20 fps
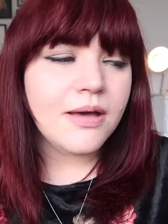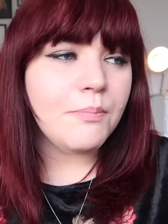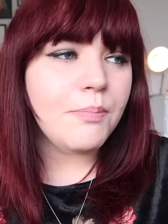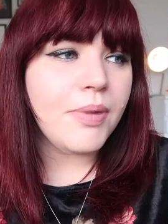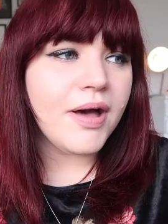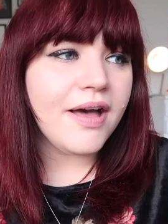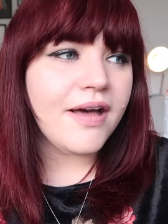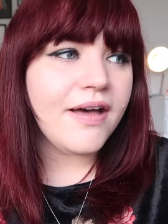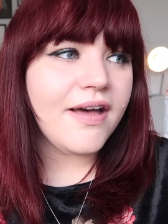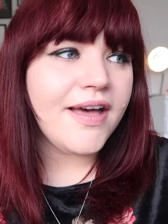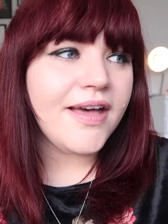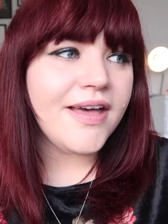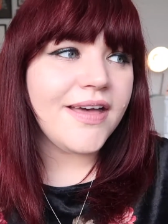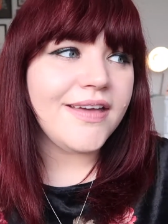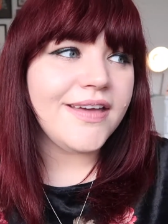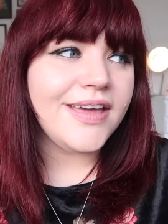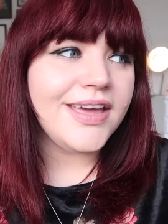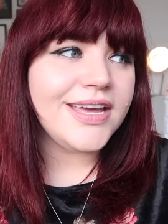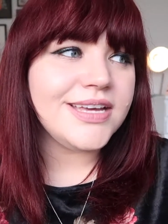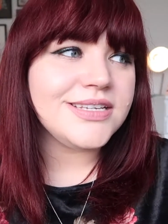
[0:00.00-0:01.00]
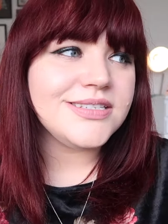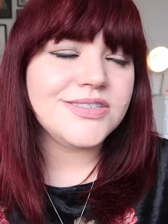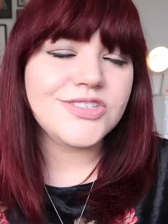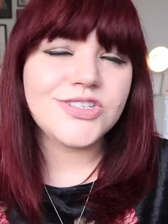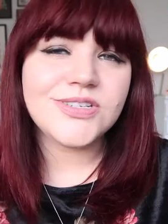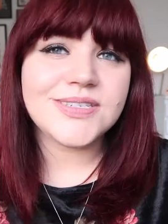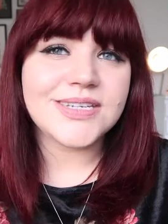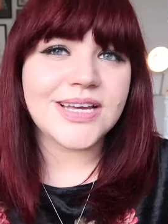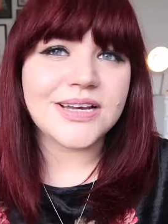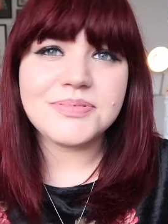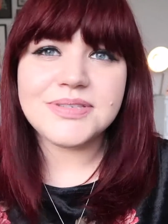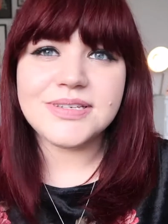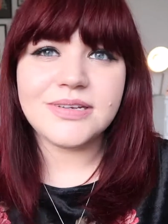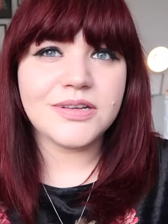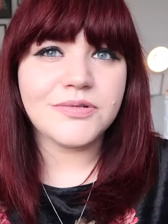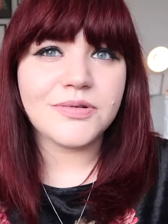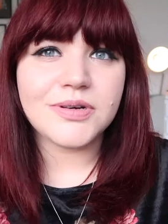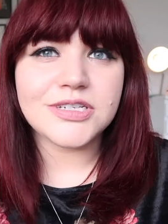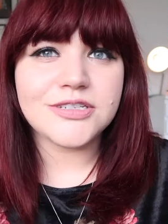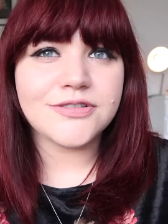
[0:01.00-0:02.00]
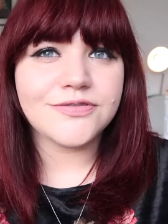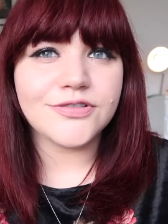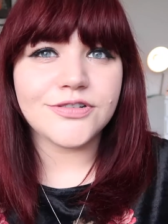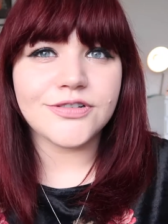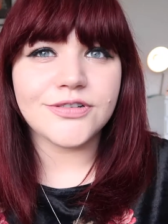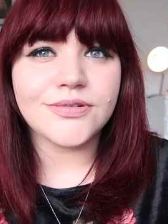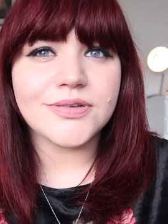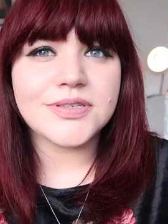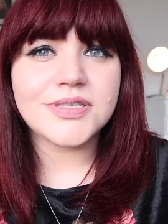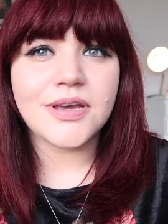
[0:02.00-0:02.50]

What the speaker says: but it's just absolutely wonderful.